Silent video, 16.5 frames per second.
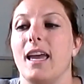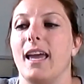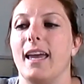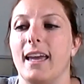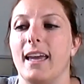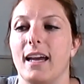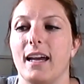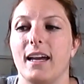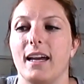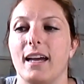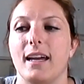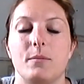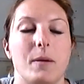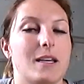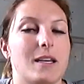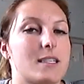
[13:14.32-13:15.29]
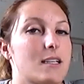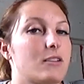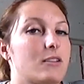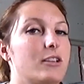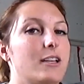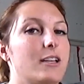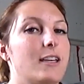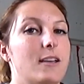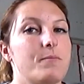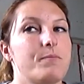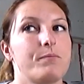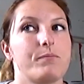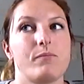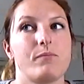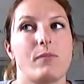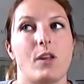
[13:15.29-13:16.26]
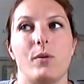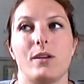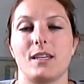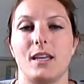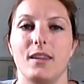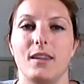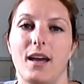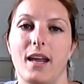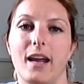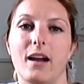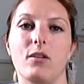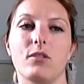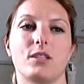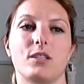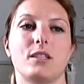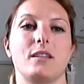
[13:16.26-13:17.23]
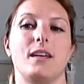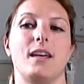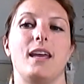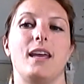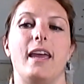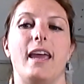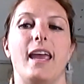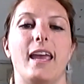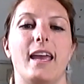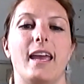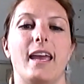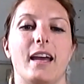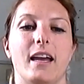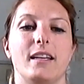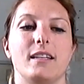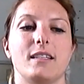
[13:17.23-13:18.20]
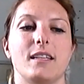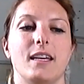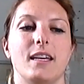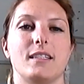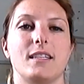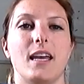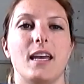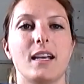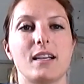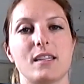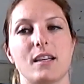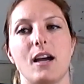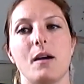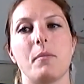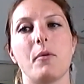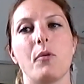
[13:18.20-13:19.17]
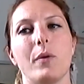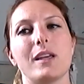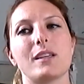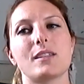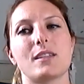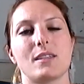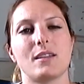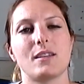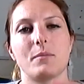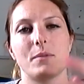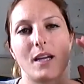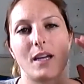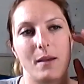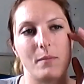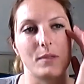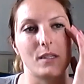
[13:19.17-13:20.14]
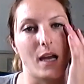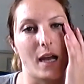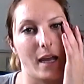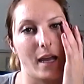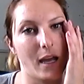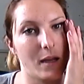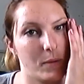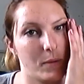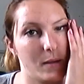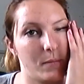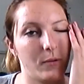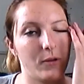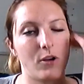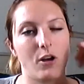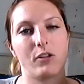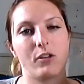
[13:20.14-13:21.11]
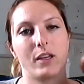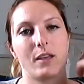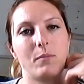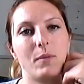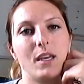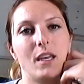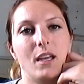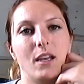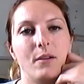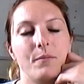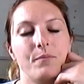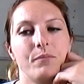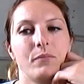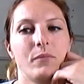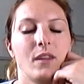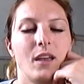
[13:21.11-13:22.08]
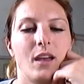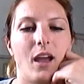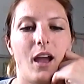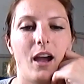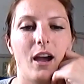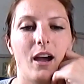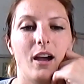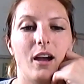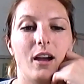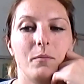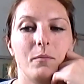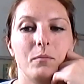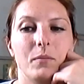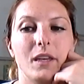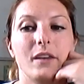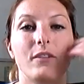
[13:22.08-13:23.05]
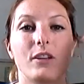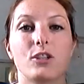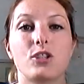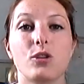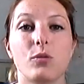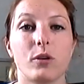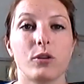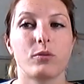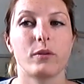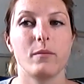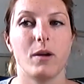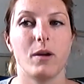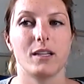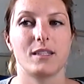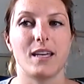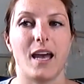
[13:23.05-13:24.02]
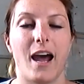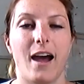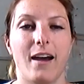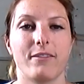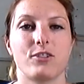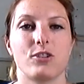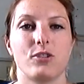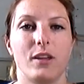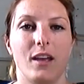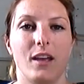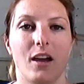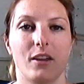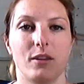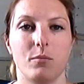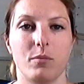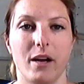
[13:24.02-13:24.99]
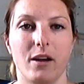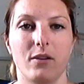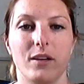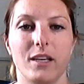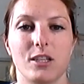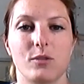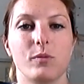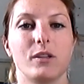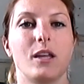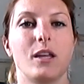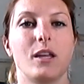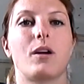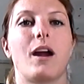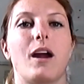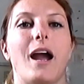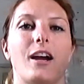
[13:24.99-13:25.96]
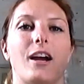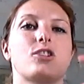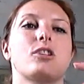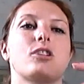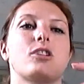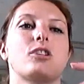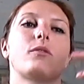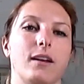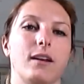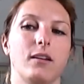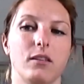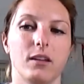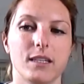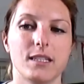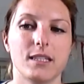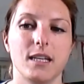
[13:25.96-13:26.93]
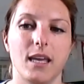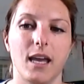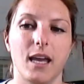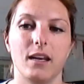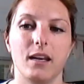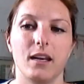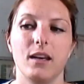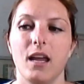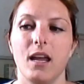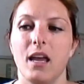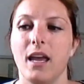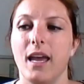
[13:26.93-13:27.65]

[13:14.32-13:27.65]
And basically we send that out. And it takes a couple weeks sometimes. I had people calling me even 2 or 3 months after they got the brownies when they were actually ready to list again.